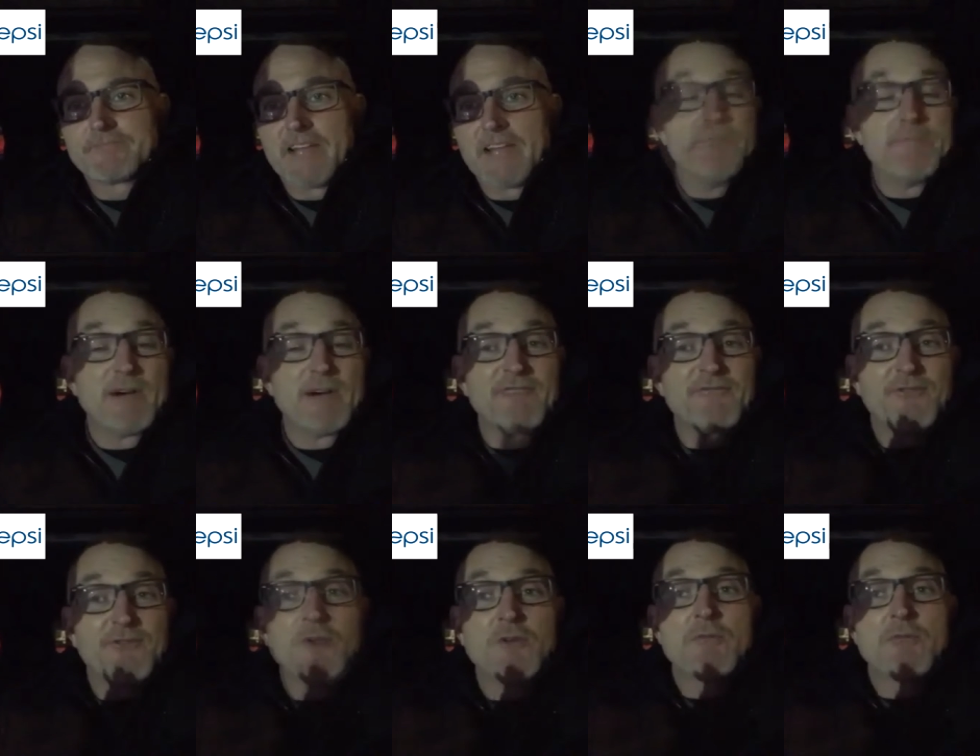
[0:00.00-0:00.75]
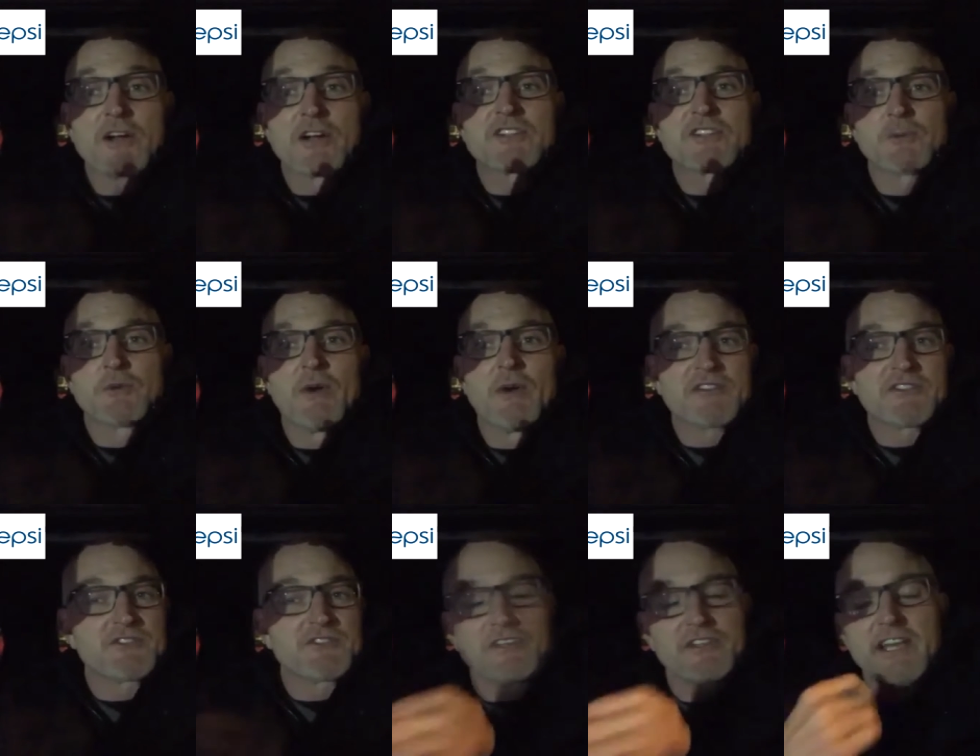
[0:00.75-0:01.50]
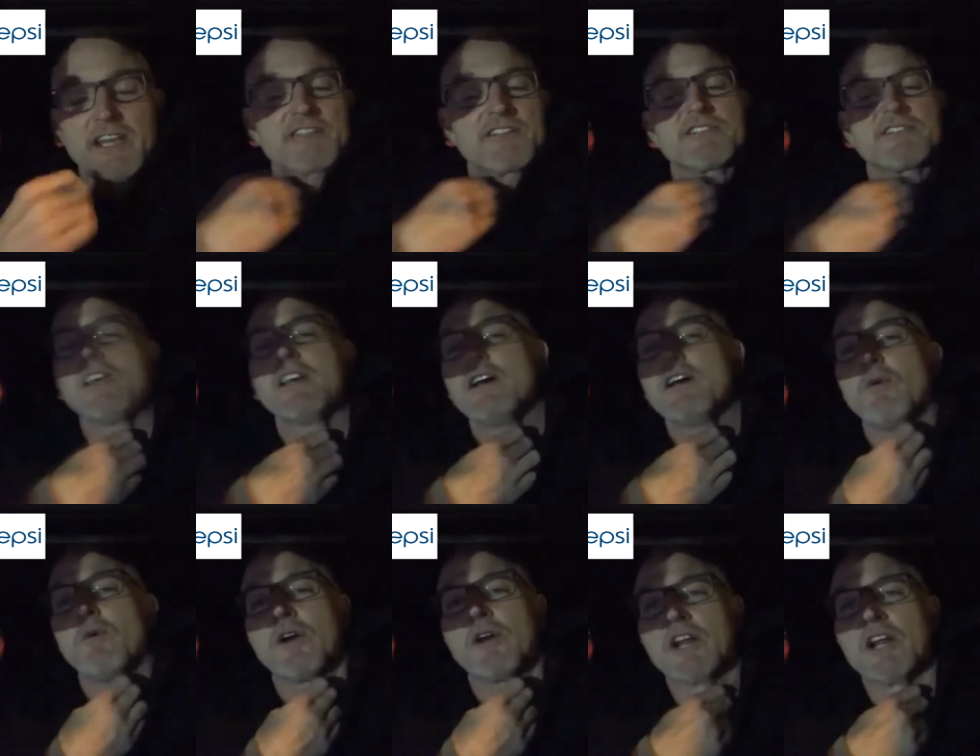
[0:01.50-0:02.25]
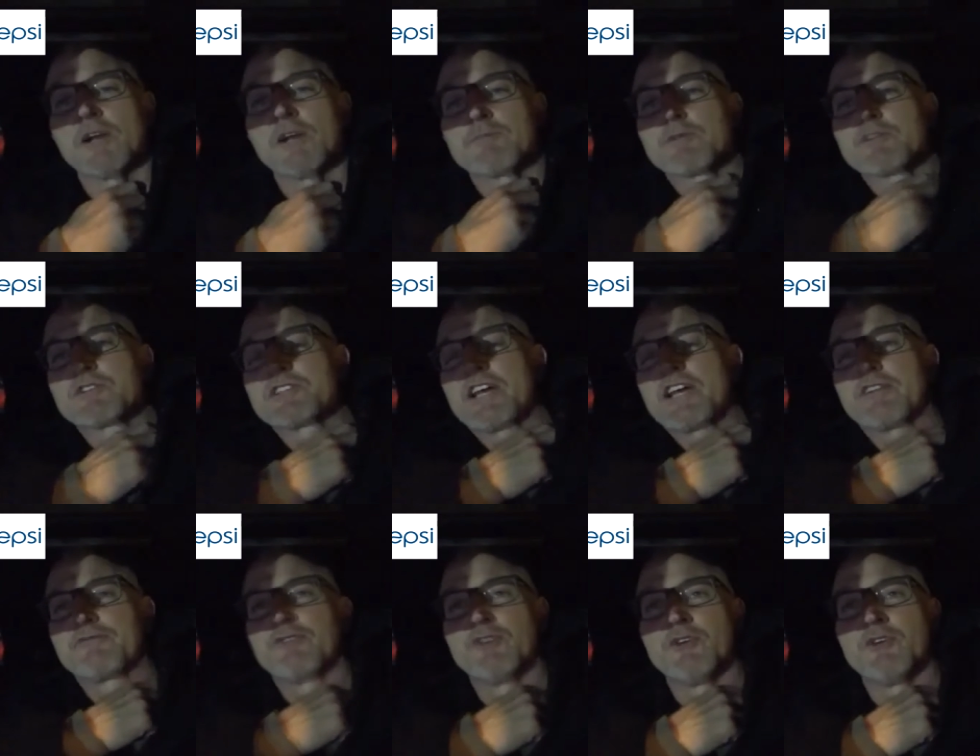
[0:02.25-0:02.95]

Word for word: And but full marks to Western, yes, 100%.